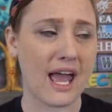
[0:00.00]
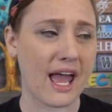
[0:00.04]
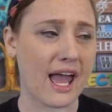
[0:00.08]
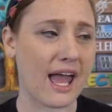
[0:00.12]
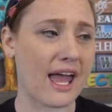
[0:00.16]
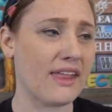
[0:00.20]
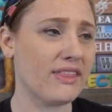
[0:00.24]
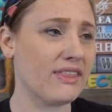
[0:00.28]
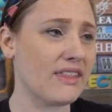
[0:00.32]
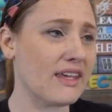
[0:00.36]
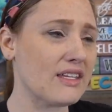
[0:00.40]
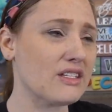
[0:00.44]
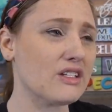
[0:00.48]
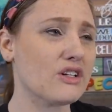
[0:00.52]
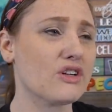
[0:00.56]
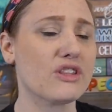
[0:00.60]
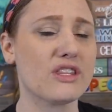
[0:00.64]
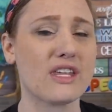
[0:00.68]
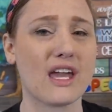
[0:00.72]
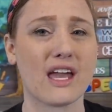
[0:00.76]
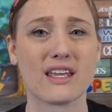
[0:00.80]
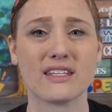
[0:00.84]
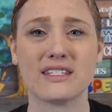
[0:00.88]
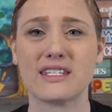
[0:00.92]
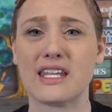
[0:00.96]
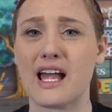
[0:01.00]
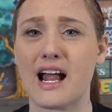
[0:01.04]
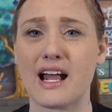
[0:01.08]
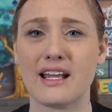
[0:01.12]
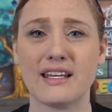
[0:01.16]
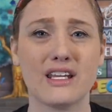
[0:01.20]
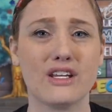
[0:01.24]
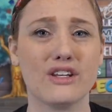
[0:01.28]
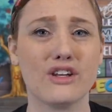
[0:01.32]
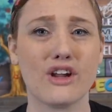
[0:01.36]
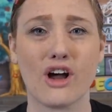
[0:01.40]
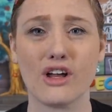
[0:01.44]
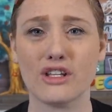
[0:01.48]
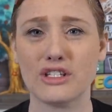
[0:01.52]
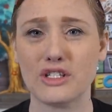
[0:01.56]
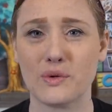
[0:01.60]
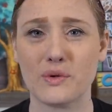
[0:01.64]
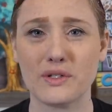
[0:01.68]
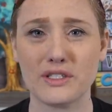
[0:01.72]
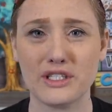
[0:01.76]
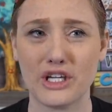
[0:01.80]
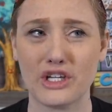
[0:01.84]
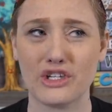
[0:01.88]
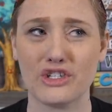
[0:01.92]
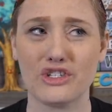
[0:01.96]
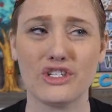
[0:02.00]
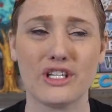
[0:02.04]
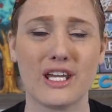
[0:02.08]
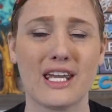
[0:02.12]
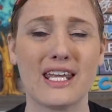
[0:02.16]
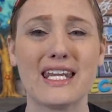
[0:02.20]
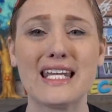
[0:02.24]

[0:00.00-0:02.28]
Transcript: And these are things that I did not do intentionally.